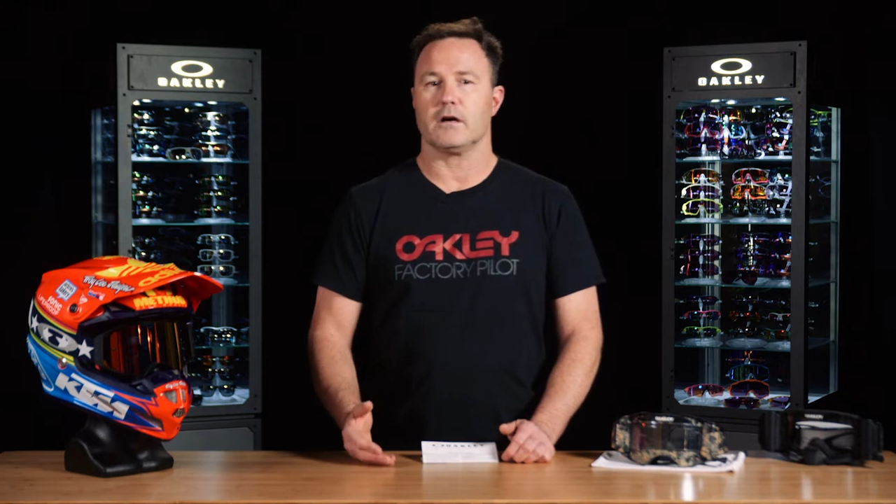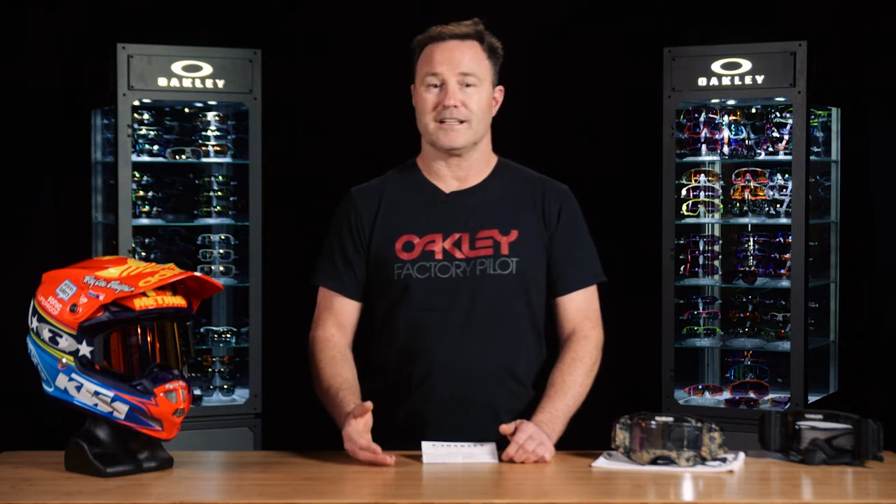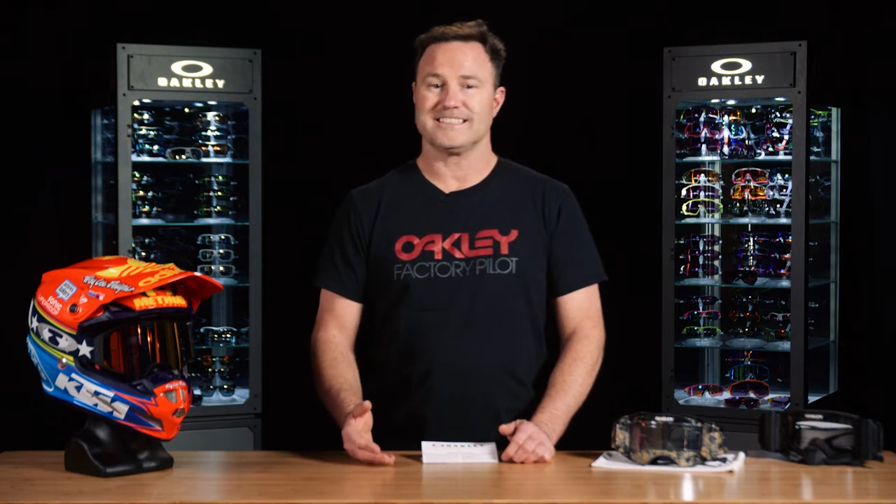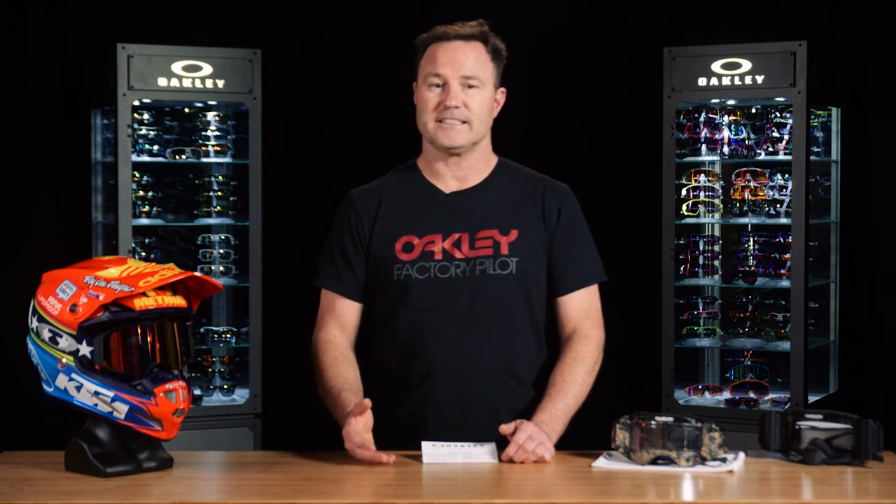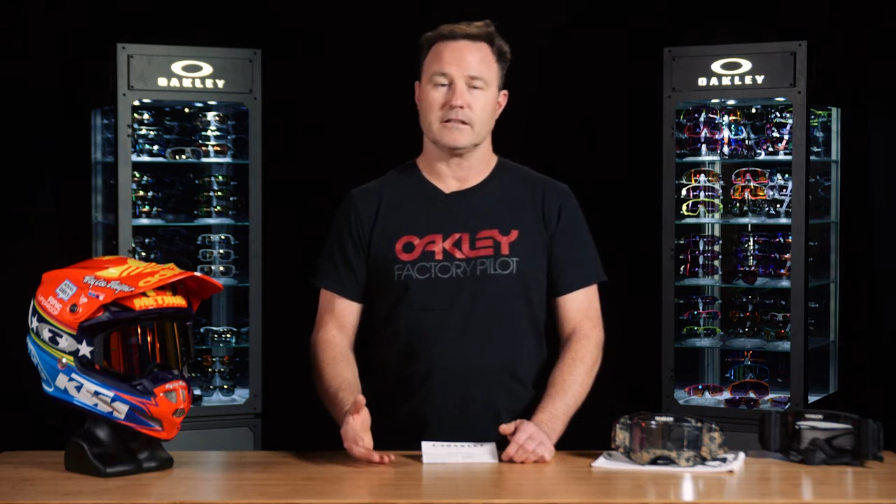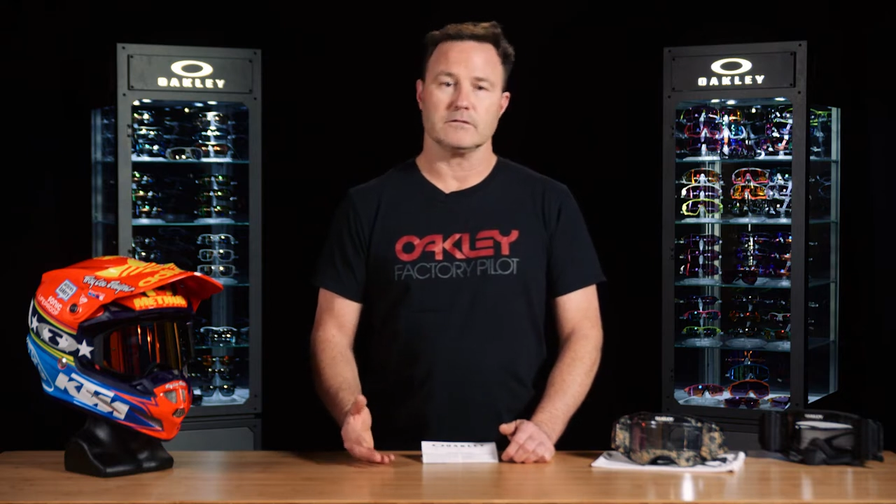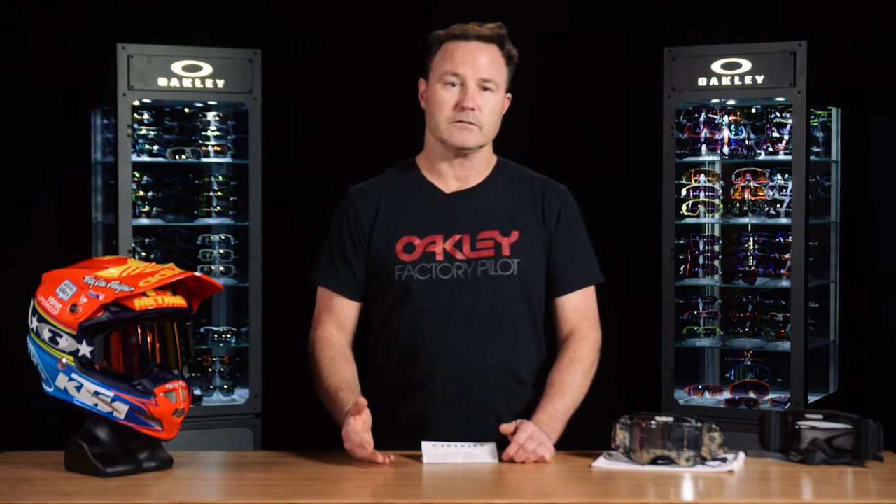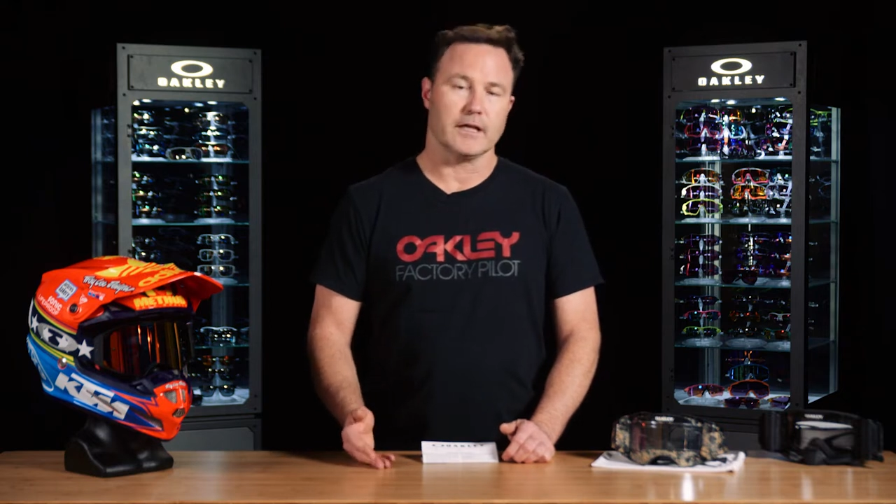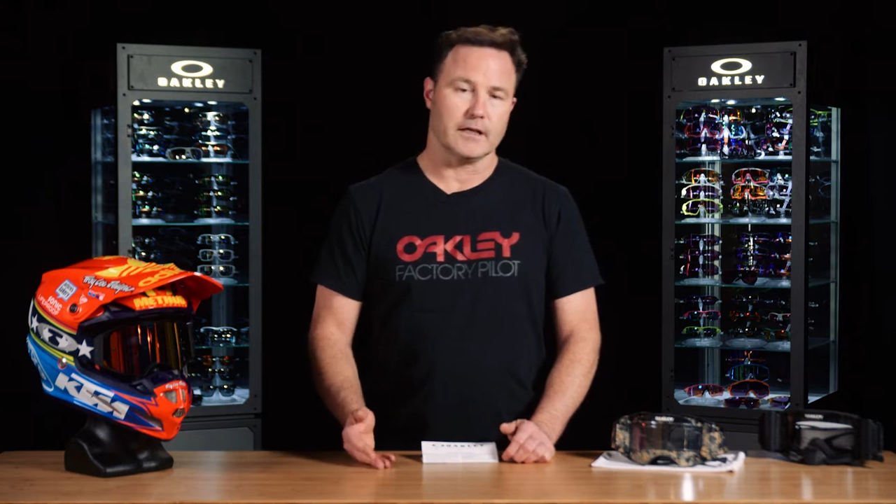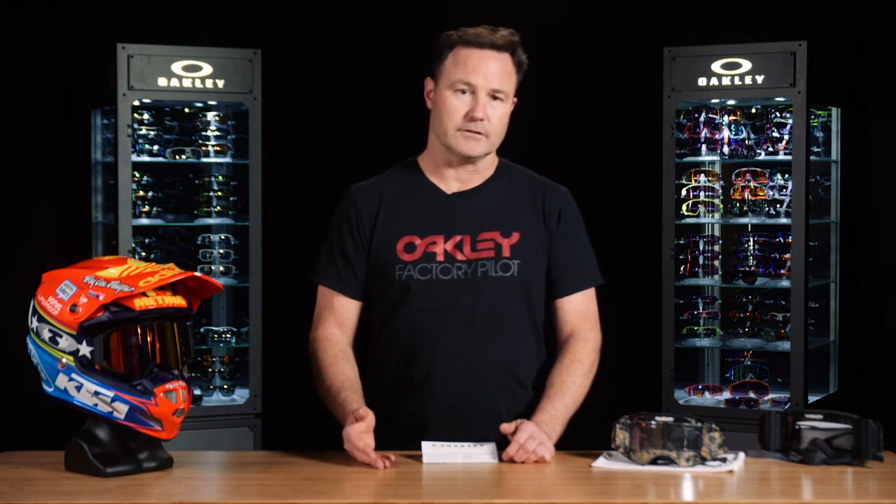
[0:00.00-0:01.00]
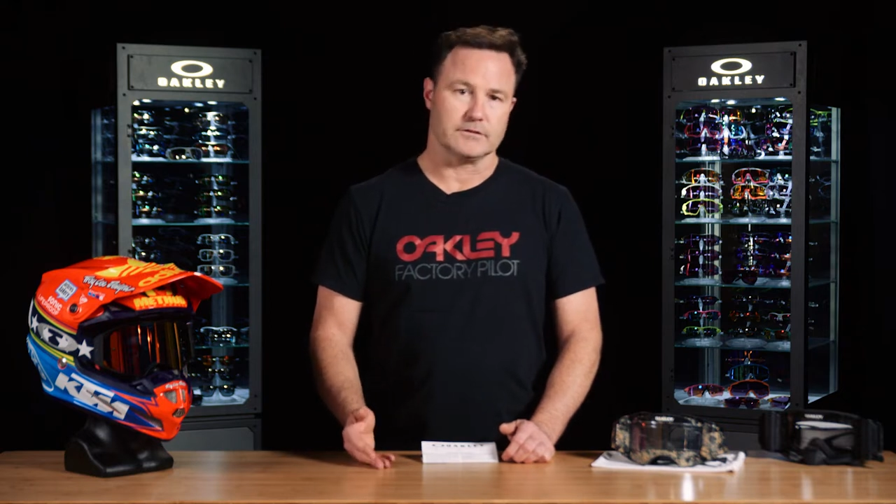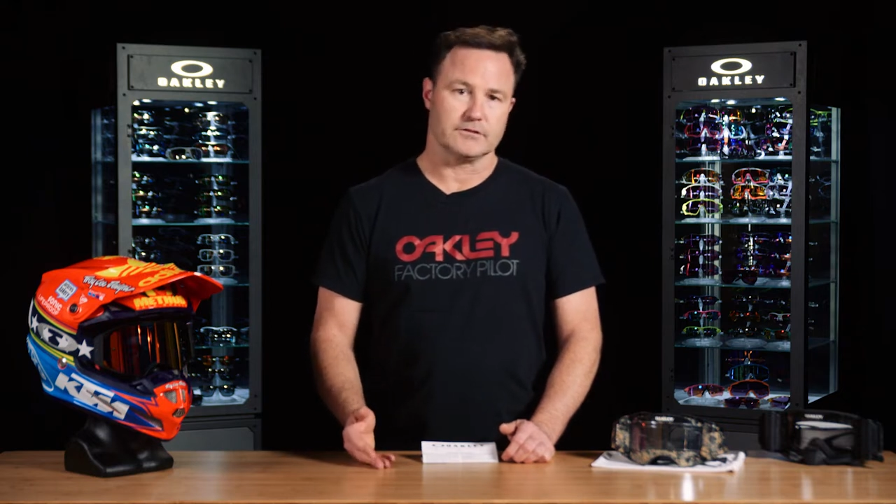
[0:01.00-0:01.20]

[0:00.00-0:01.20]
on a single lens.